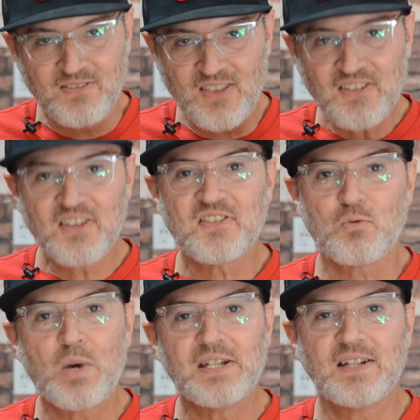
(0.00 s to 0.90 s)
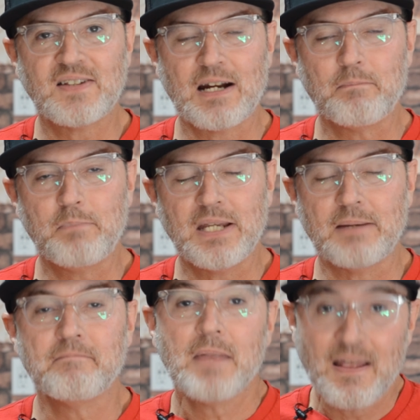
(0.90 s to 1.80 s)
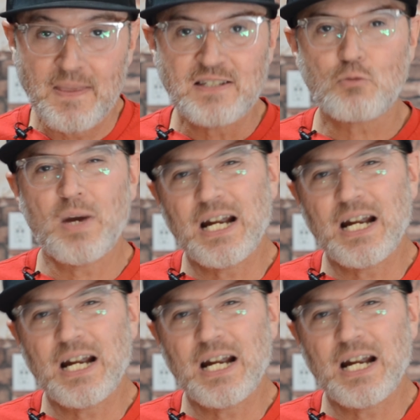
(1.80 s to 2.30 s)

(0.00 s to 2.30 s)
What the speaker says: This is Windy Therapy. This is where